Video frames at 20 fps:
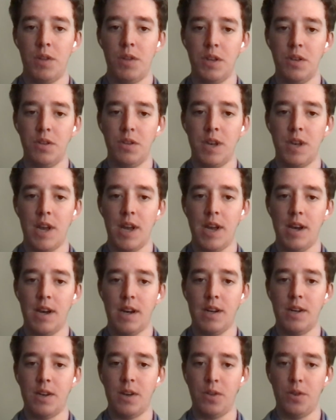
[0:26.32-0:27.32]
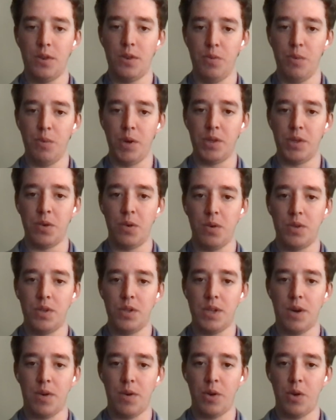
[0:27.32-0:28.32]
With the use of AI and other
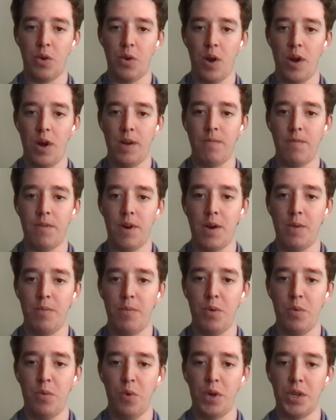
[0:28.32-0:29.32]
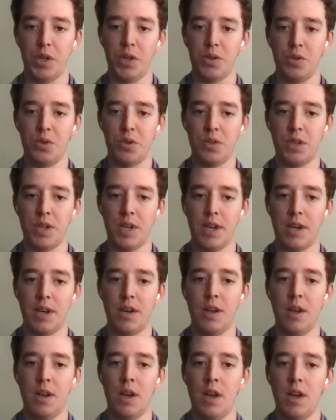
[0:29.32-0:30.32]
resources, I want to create an environment where users can
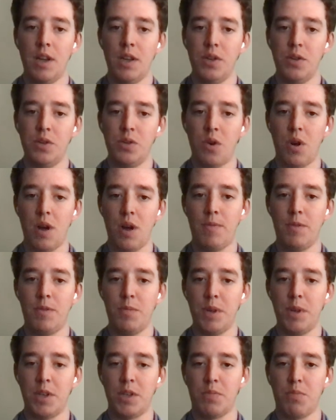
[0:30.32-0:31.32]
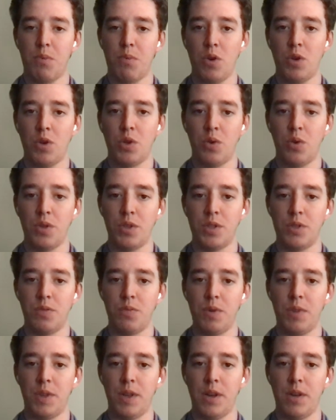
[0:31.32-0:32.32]
Users are apt to make smart choices
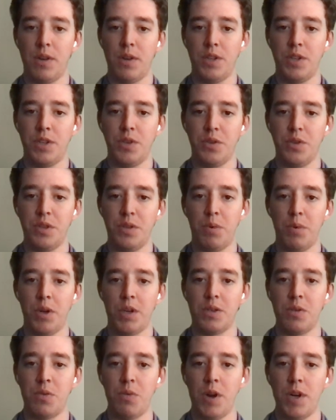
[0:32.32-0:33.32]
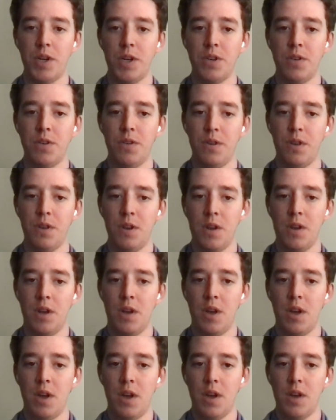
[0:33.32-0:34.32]
when they choose to place a wager.
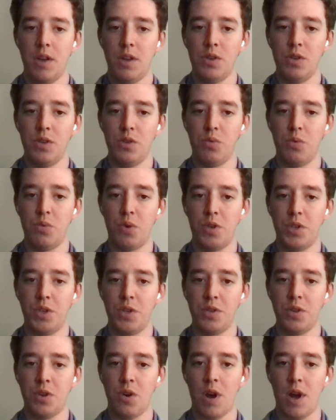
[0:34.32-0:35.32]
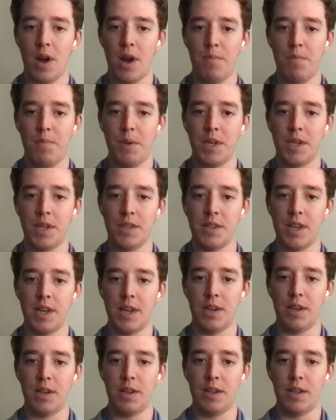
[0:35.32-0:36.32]
Users will choose our app because they
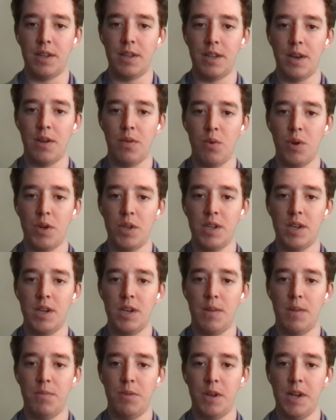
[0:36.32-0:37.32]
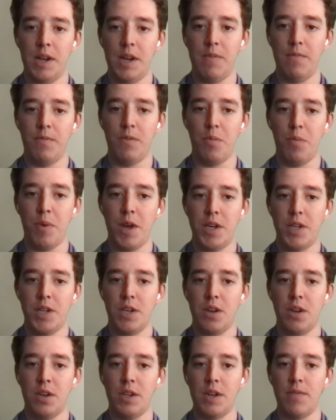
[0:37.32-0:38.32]
can get recent and up-to-date
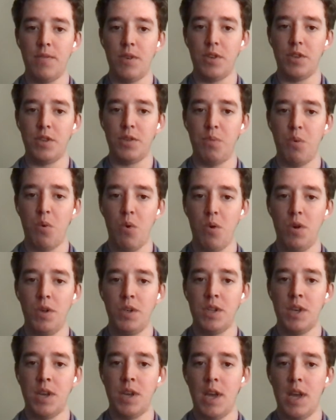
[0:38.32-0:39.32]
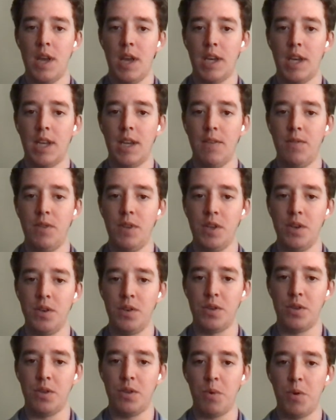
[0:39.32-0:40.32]
information on different sports and give the
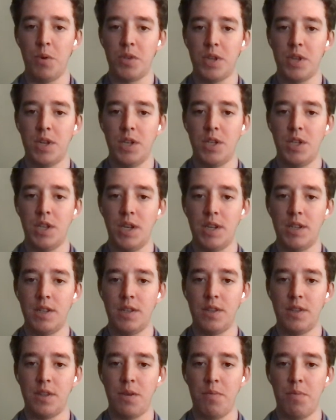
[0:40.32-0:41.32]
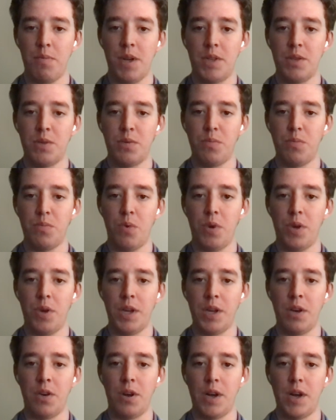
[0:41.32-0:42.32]
user the percent chance that their bets will
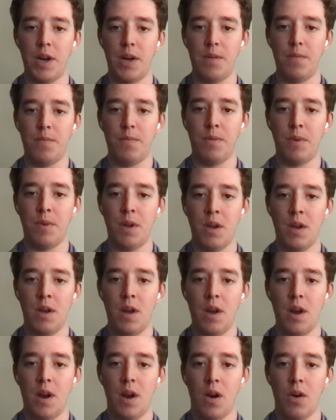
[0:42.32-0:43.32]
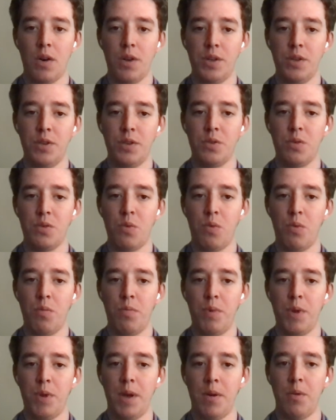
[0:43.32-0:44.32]
hit or not. Our user will
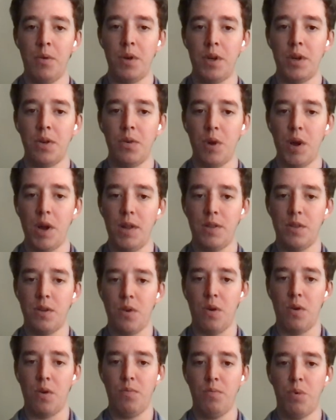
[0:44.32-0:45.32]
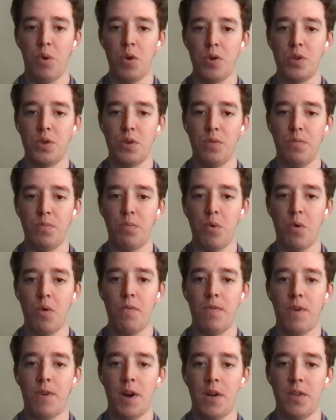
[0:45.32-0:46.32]
be able to create their own personal
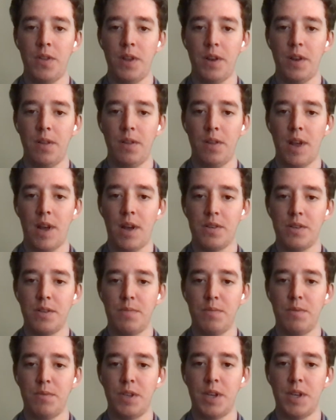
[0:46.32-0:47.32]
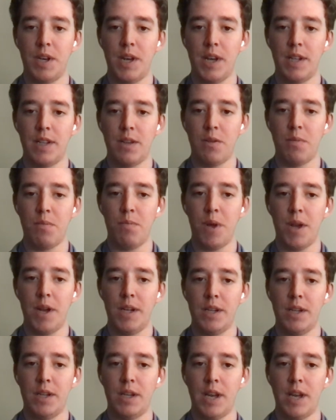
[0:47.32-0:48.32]
profile that allows them to connect their
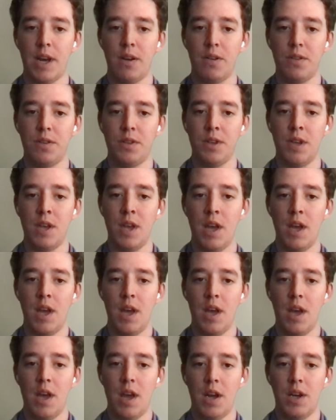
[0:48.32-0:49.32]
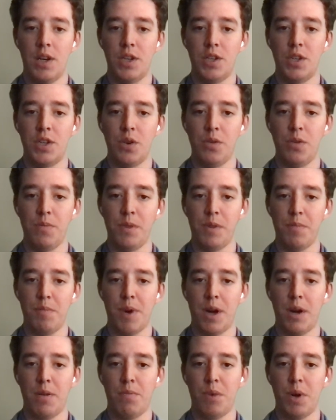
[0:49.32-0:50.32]
betting accounts and show them the
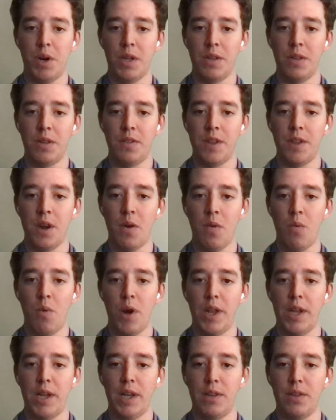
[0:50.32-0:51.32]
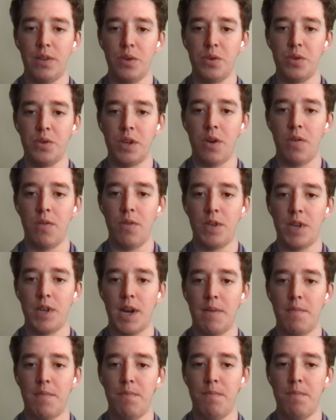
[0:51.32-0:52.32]
amount of money that they are winning and losing over
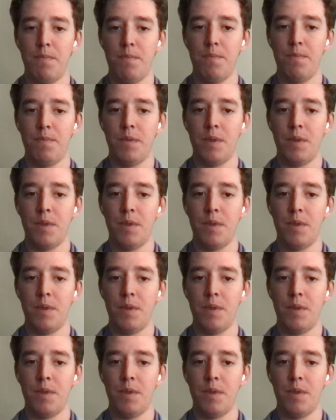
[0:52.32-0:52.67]
time.